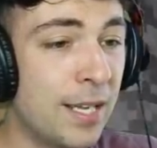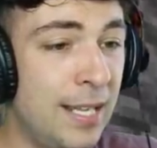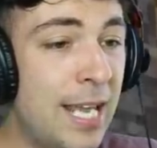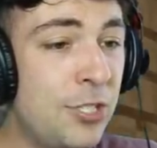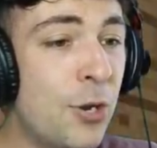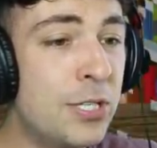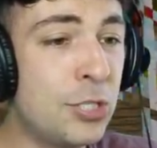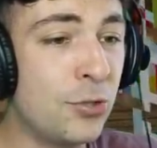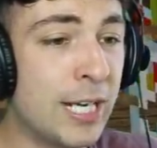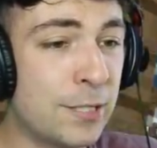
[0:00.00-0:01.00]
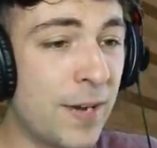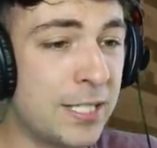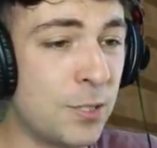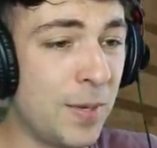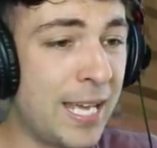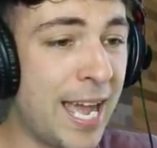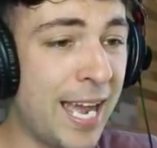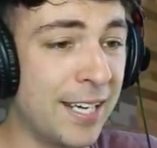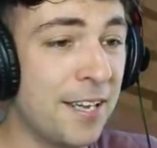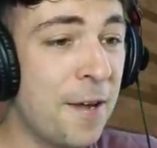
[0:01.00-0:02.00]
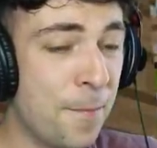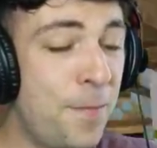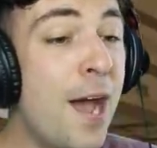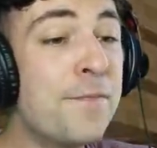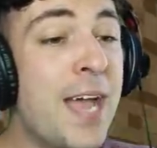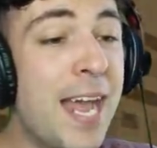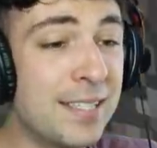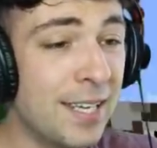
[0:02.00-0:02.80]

Let's go and destroy it as fast as we can. Perfect.